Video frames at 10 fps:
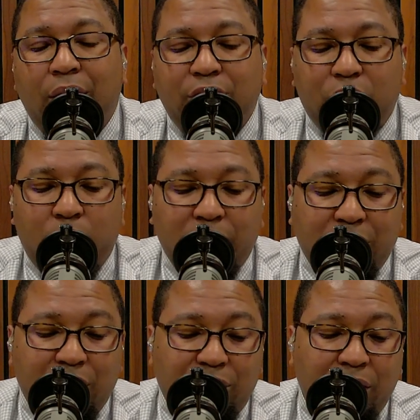I just want
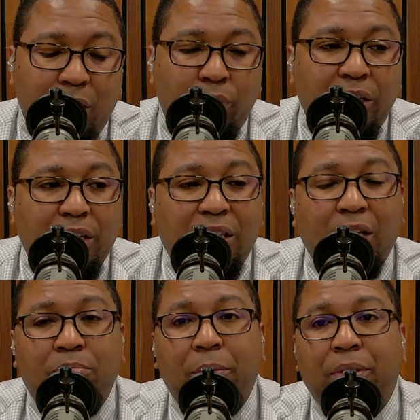us to understand we need to
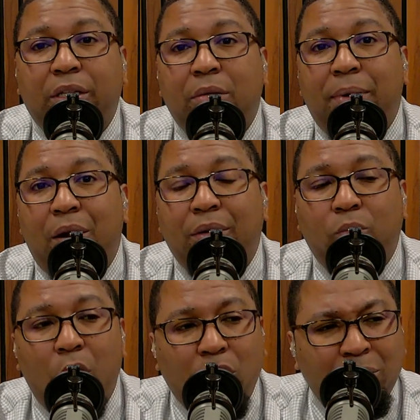think biblically about
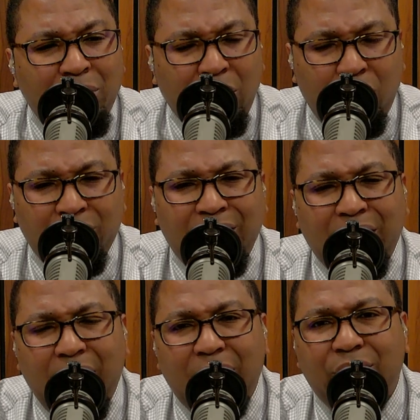it. Welcome the Lord to
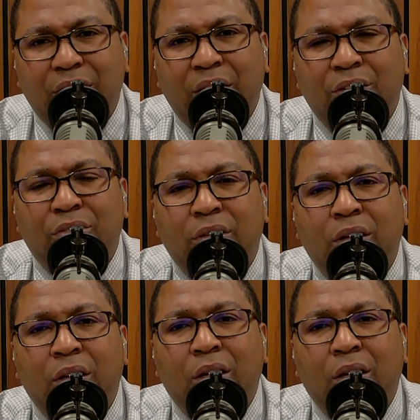lead us in this.